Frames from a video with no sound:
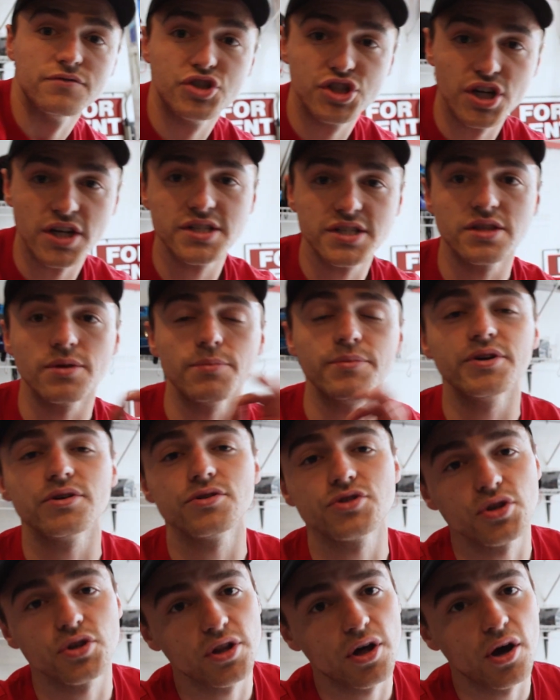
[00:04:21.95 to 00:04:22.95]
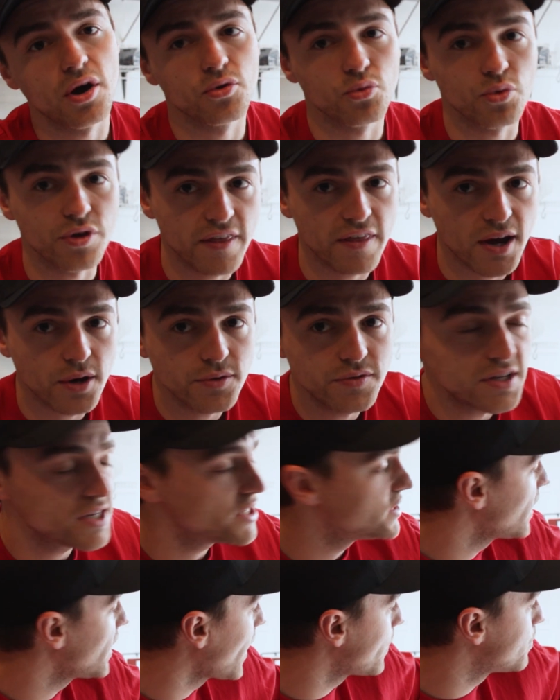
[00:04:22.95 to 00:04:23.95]
Just the mirrors alone, without the
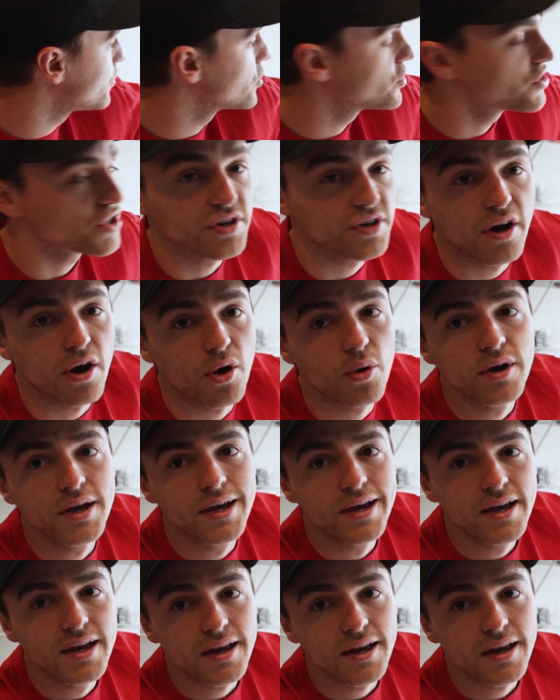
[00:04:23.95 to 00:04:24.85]
adapter to go